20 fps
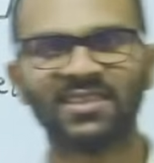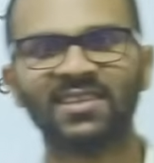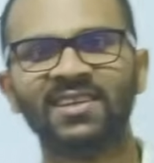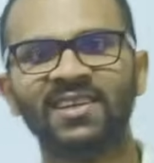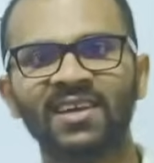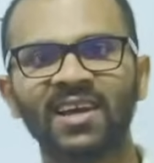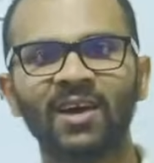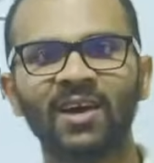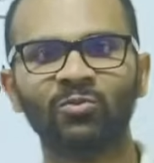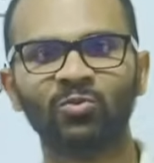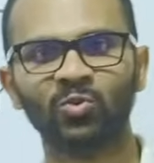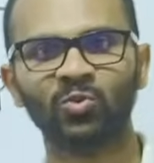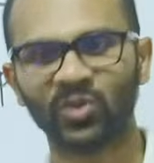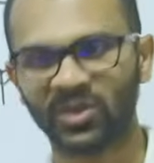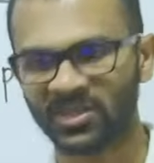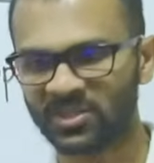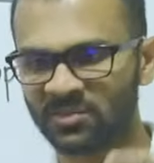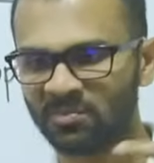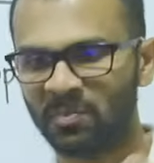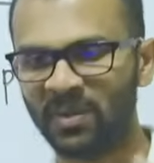How to
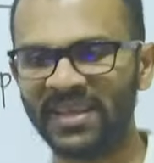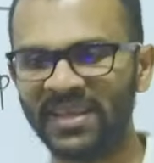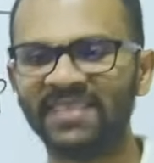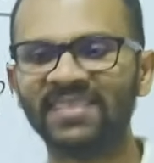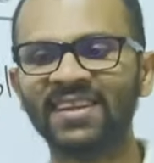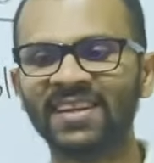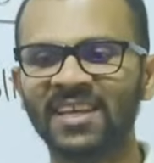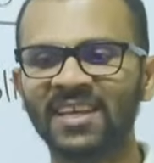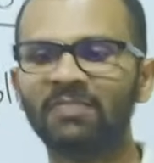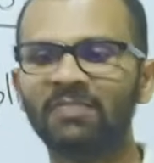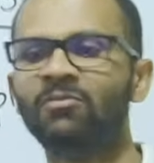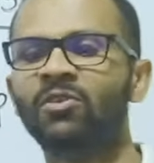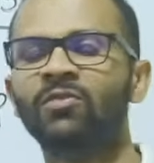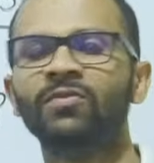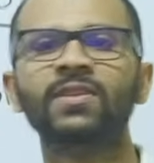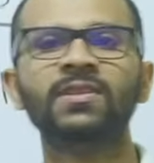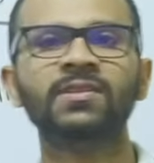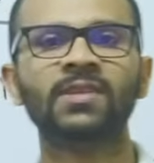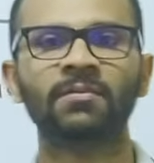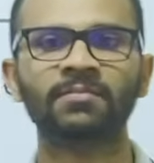explain the name of the
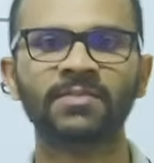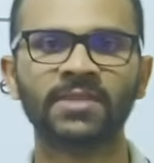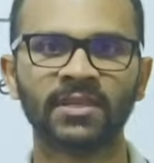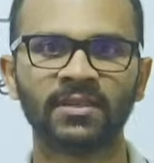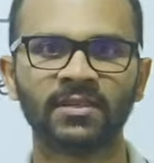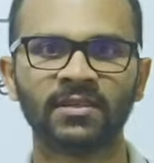subject.